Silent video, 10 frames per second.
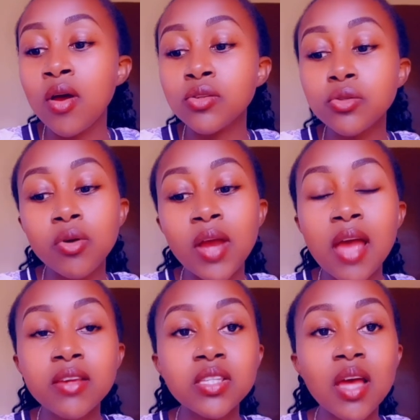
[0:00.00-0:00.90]
So
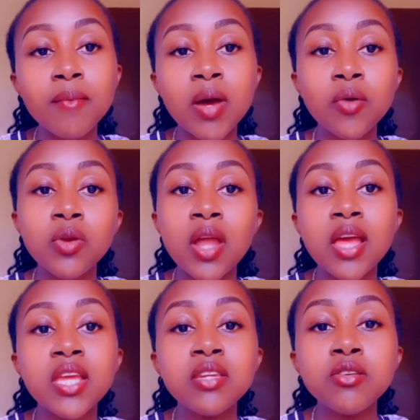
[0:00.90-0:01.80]
guys, kama kuna
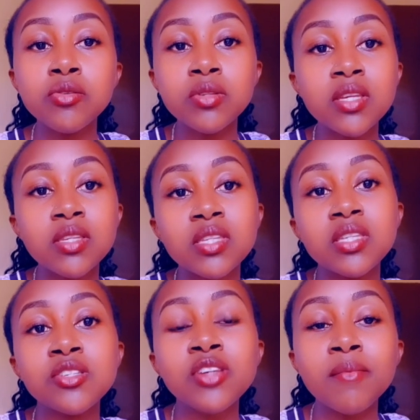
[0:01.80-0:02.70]
any uses
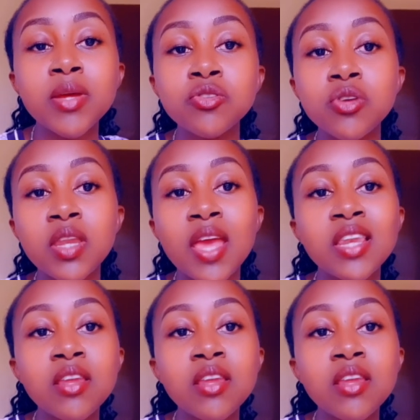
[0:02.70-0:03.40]
sija mention ya any